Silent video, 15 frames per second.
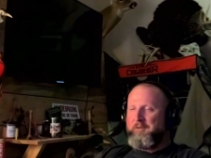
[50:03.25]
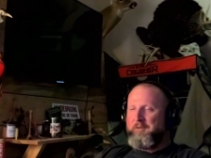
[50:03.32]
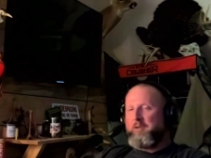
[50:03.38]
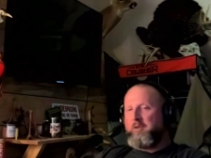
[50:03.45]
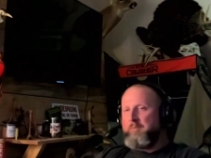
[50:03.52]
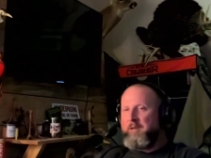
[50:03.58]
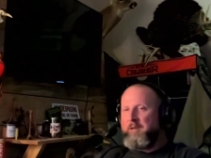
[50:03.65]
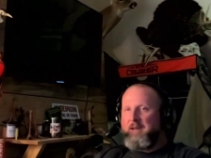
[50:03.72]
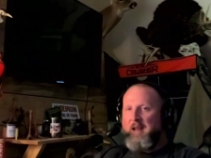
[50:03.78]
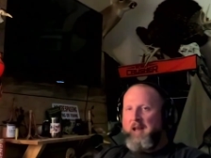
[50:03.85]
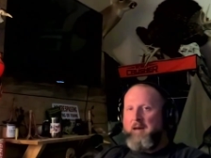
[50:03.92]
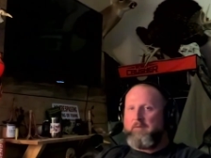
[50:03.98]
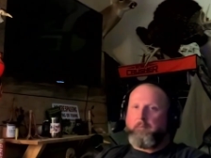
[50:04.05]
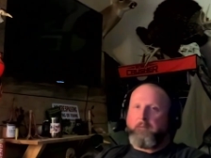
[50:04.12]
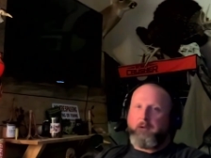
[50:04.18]
to it a little bit in
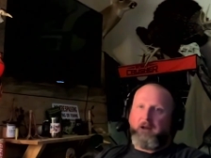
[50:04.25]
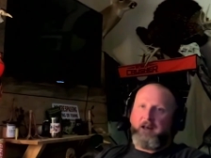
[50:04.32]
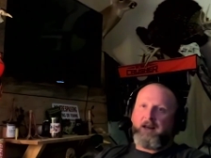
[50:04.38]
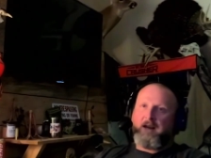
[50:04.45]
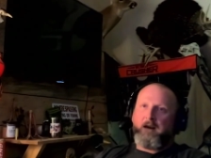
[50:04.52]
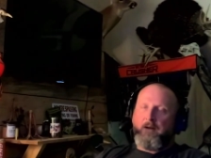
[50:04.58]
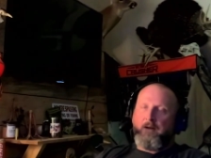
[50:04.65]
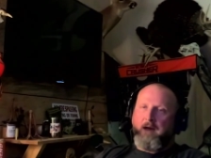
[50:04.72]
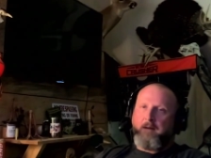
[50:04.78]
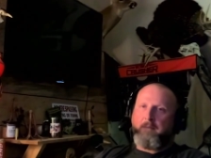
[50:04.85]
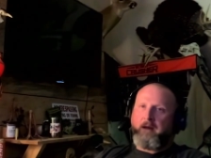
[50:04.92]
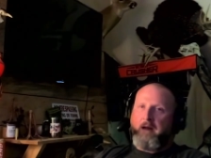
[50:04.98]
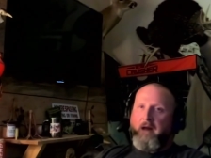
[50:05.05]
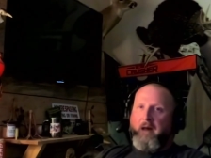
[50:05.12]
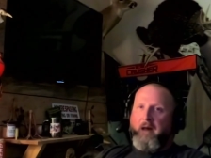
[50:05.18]
having a plan and all
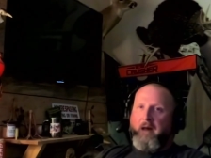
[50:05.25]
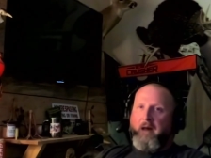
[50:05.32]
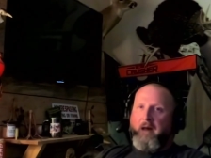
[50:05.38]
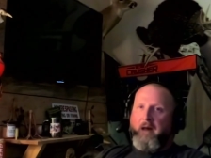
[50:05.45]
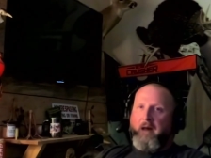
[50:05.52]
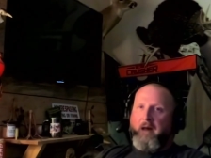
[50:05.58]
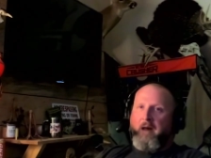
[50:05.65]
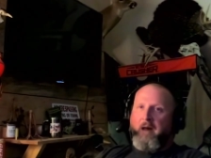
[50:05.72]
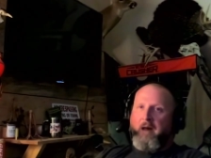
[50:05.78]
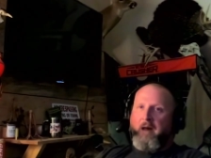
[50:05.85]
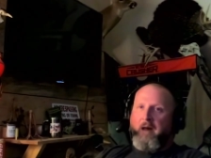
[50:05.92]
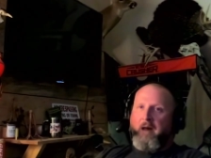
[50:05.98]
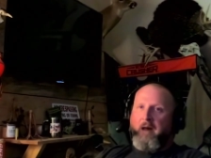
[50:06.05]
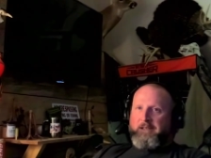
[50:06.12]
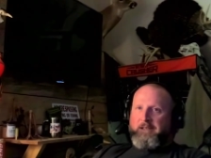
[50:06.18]
that. But
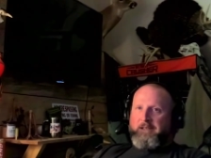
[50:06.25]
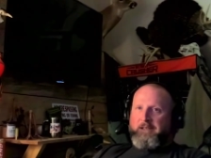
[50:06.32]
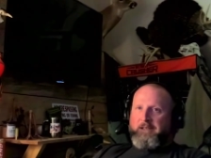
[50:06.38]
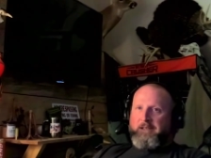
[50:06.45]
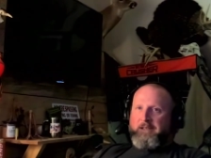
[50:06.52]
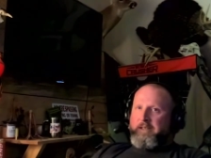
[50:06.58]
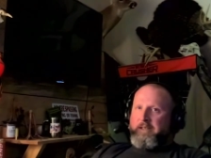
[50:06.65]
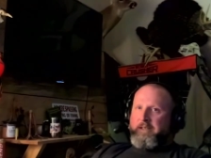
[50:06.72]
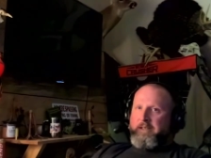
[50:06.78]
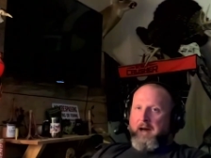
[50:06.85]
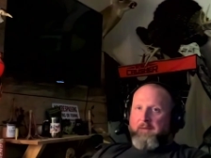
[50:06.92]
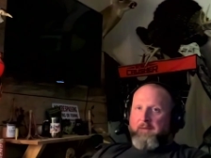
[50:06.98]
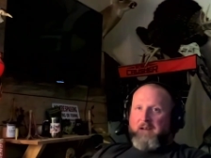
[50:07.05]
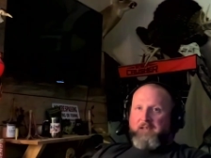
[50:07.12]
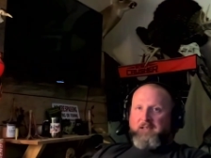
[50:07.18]

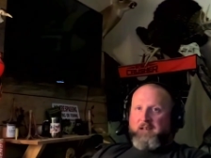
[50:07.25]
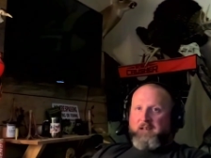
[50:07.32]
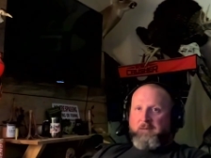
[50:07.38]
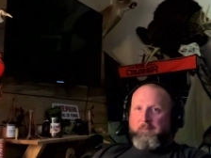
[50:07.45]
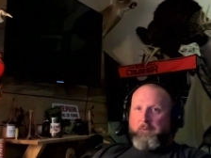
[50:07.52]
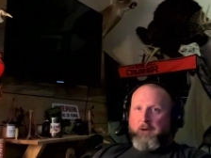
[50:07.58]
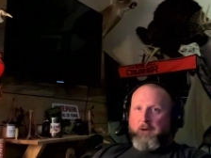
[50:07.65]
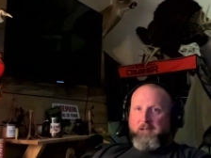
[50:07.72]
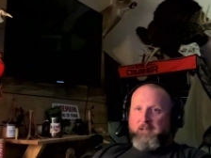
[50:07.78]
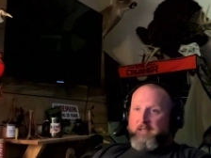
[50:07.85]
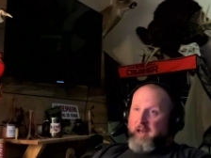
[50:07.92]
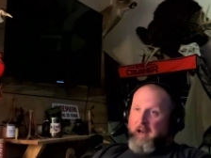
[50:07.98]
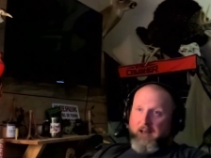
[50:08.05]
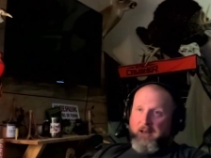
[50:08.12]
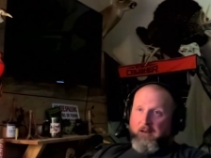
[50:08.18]
I have access to
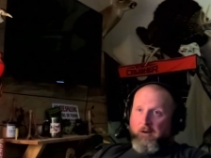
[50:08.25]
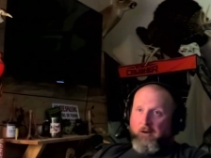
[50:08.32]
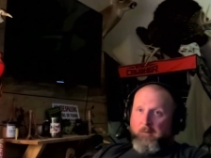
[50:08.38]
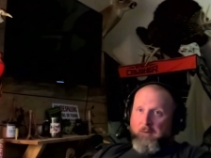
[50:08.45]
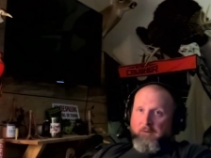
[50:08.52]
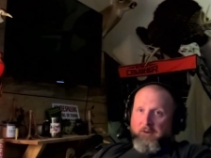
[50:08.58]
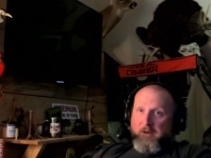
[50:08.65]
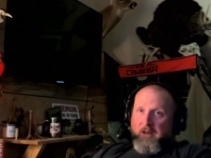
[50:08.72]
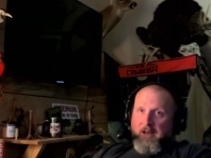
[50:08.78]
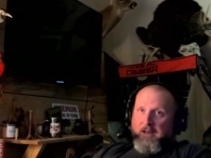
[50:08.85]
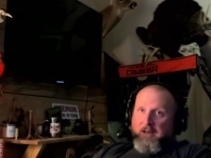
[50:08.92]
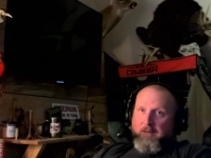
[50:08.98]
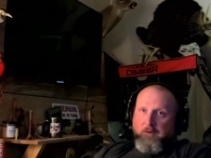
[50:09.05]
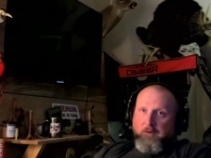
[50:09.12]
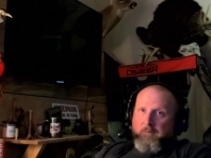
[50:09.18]
places and I can hunt them every
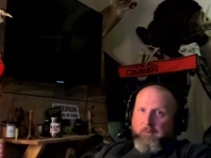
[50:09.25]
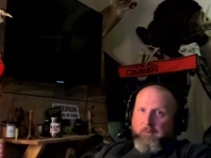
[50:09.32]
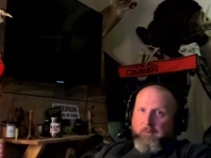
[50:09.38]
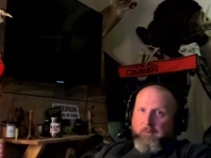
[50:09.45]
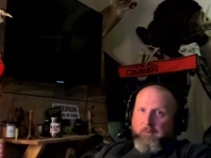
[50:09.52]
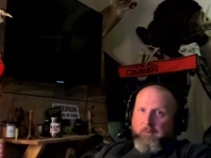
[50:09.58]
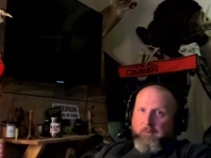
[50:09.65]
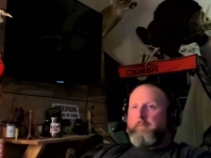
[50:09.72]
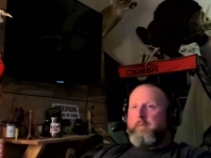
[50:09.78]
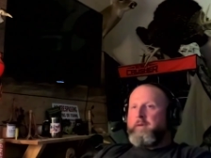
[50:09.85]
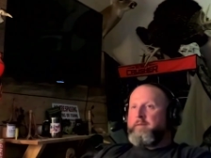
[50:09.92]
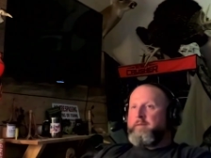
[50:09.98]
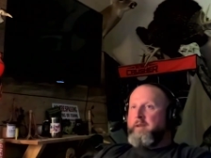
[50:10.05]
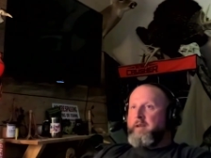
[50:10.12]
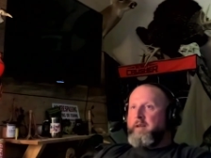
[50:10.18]
day. And with my
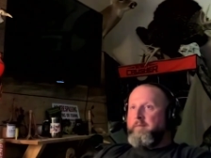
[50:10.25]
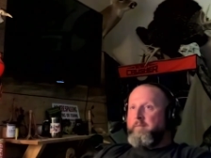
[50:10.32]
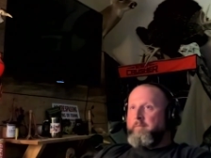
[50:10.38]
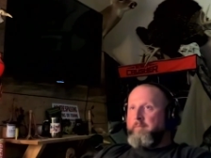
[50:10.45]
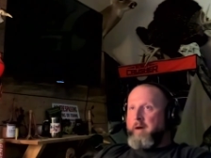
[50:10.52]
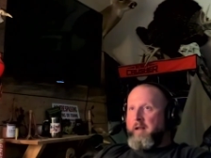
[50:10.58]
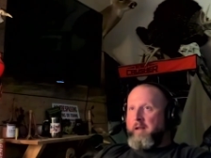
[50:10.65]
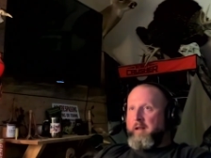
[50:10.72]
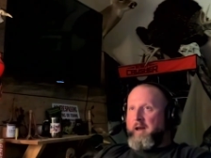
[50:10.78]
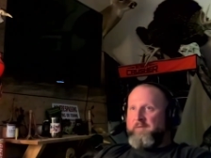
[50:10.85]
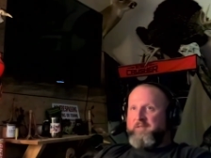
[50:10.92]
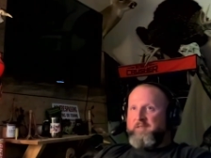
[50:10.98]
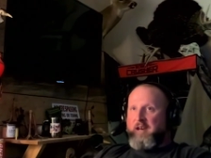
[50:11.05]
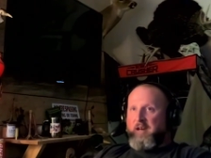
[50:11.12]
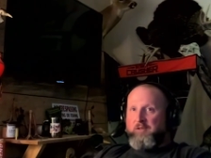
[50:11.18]
job and my
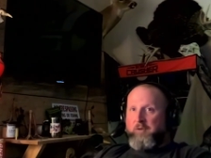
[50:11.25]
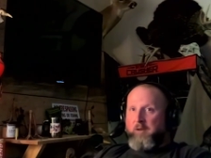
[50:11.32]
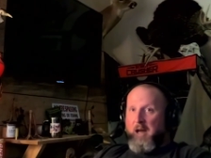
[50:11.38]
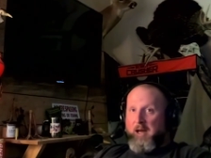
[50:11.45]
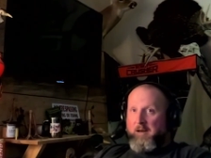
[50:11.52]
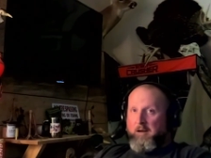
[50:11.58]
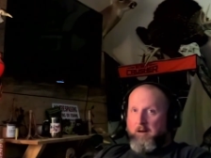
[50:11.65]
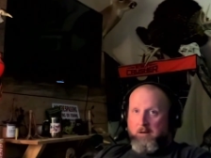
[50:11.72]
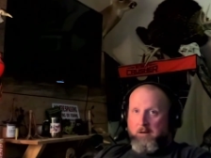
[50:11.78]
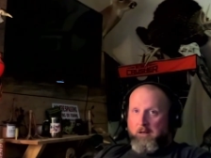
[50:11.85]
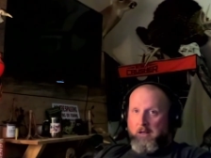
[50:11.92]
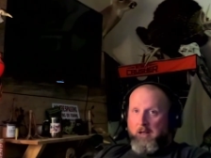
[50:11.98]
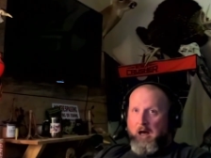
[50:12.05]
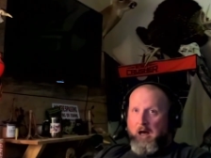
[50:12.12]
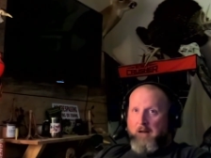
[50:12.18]
life schedule, I can
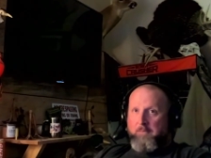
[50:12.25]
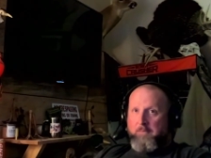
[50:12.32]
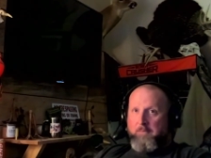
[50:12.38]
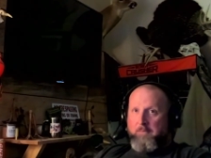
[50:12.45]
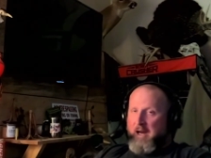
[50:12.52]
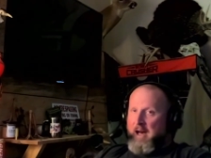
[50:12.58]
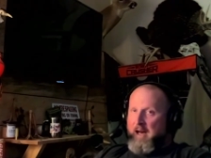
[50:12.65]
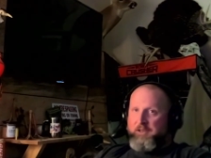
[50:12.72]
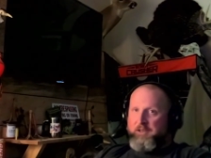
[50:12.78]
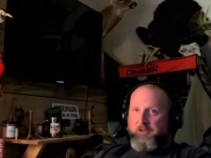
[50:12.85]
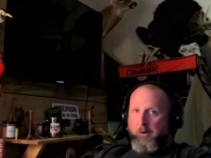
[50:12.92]
hunt a lot. But I